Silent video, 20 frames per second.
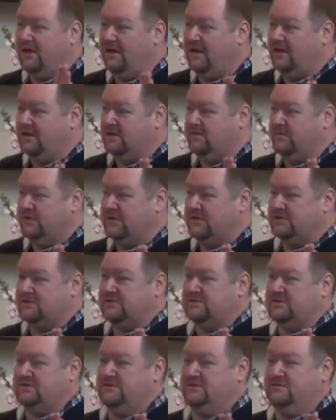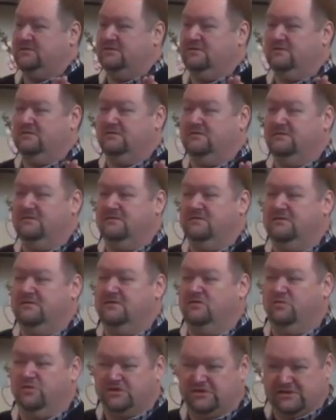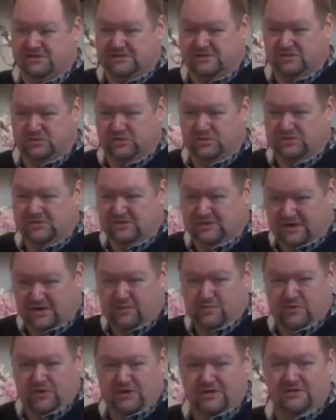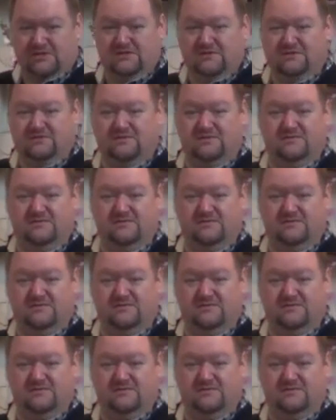element which is to come in,